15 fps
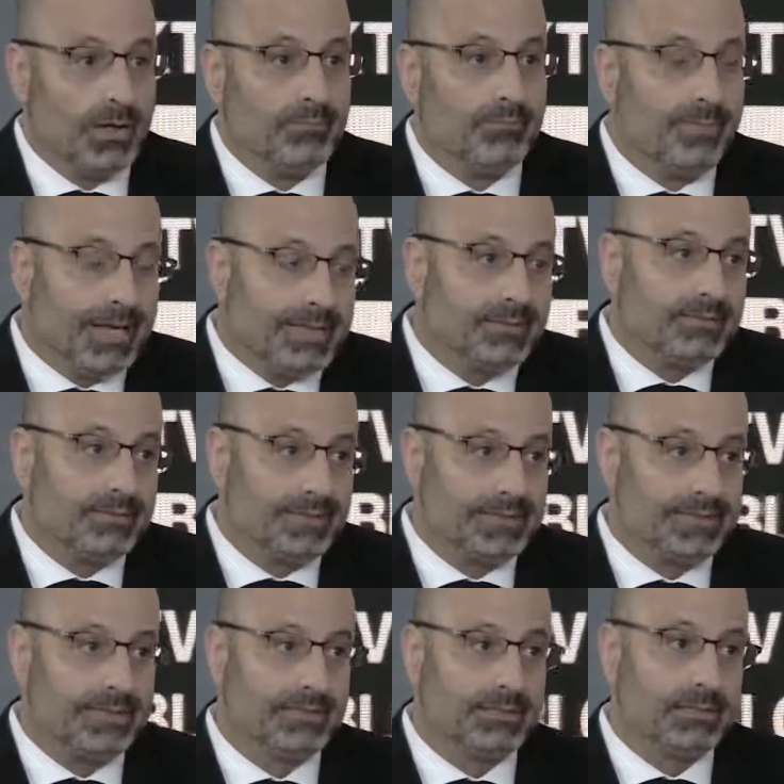But
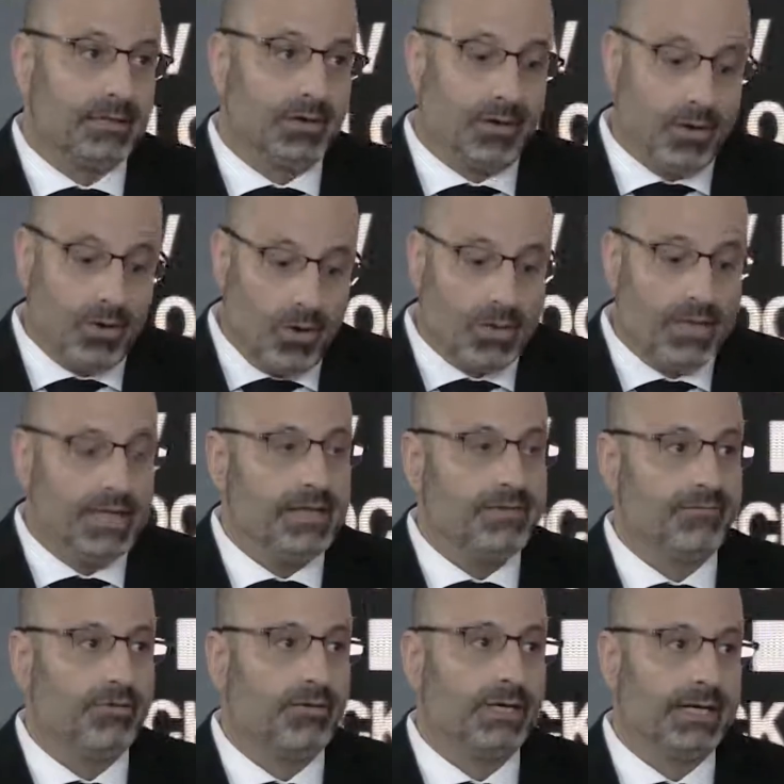this is only
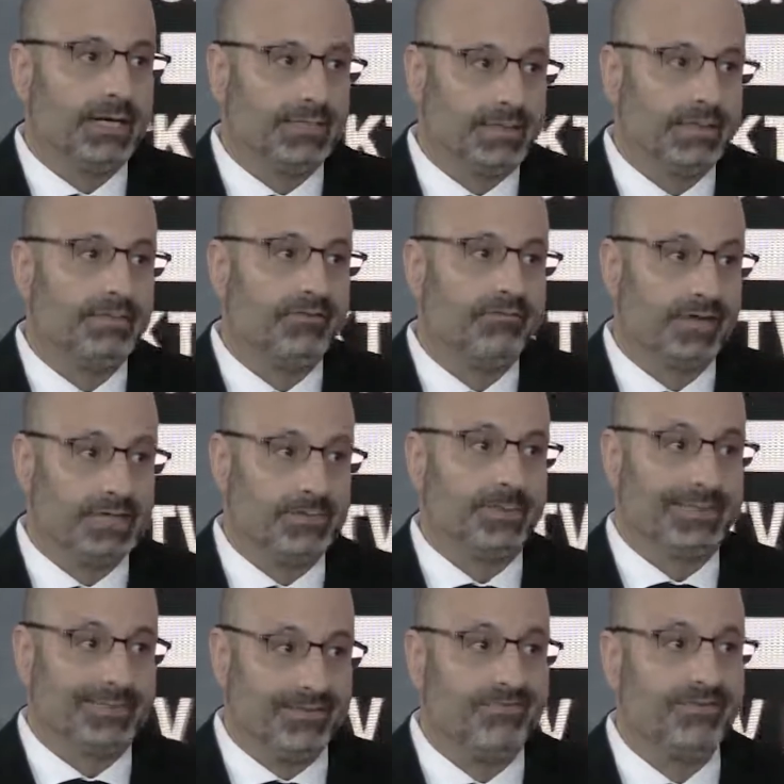if you can identify
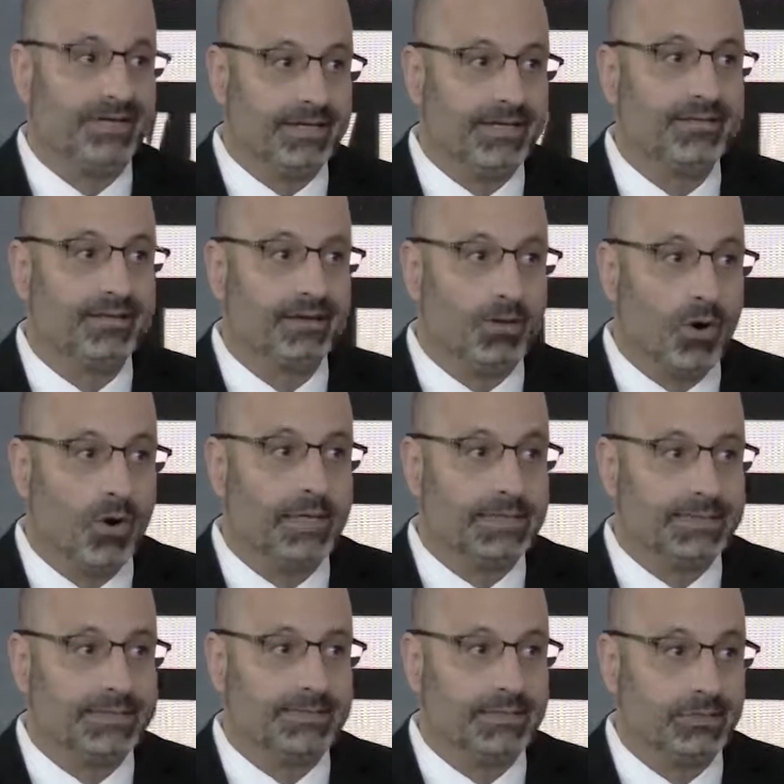specifically the
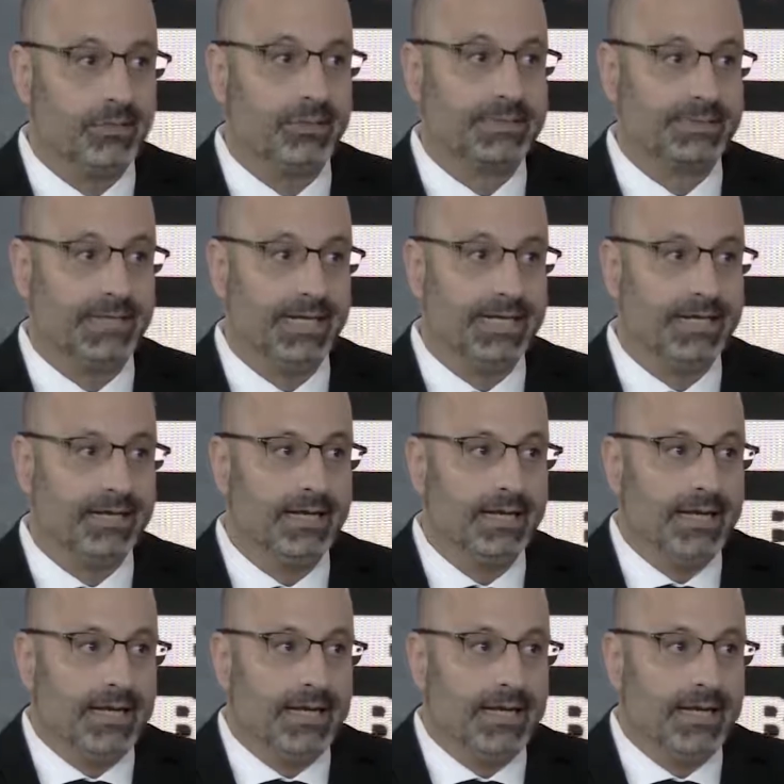coins that you are selling.